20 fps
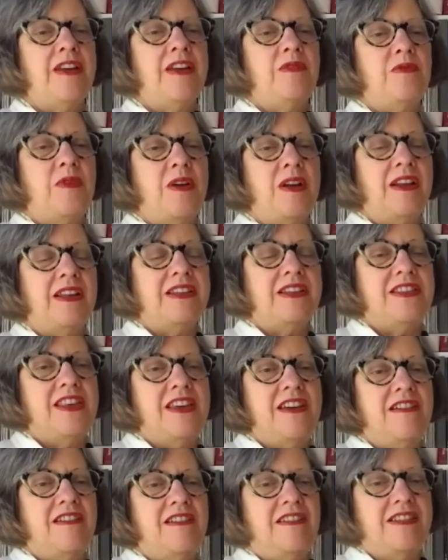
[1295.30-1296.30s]
it while it's
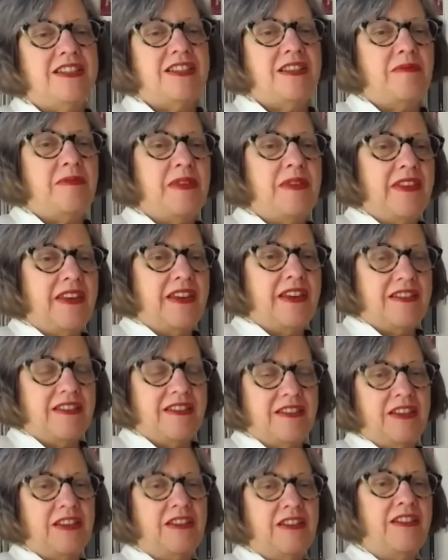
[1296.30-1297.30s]
there. It's something that
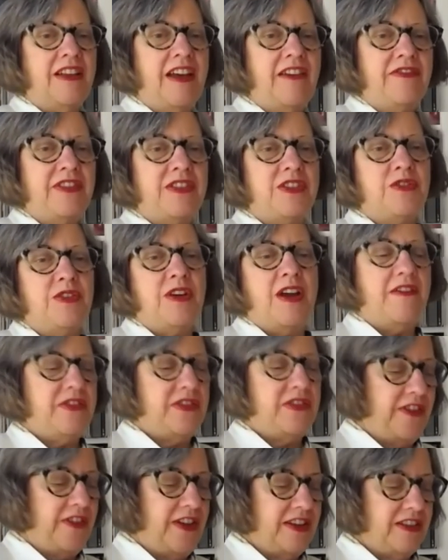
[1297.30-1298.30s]
you'll have to drive
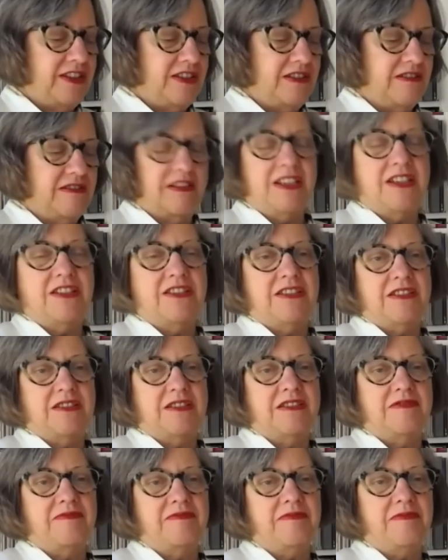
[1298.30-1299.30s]
to find snow here.
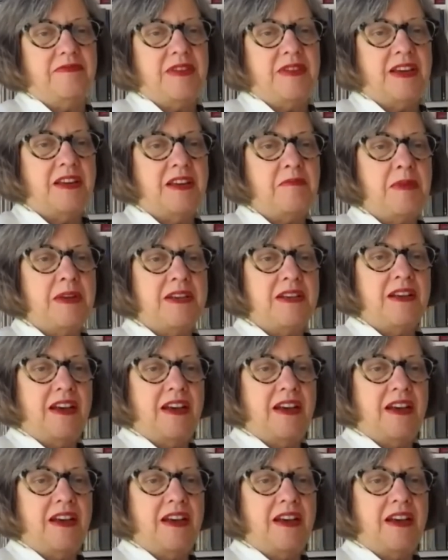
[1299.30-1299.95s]
It can be